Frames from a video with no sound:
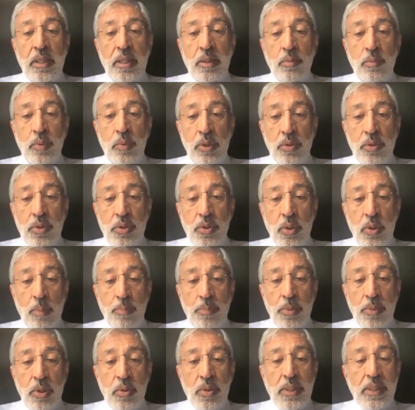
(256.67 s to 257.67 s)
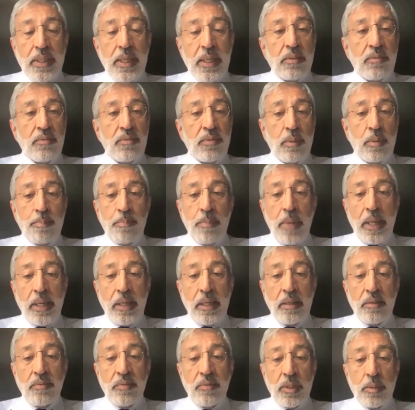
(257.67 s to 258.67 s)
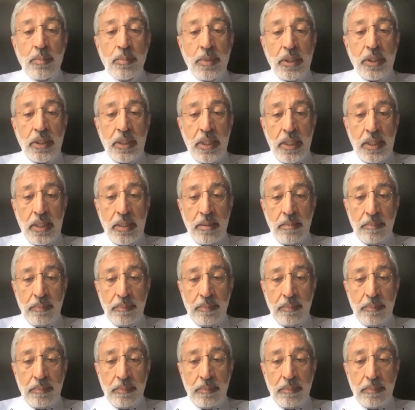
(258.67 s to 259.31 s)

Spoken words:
will stop your skin from making vitamin D.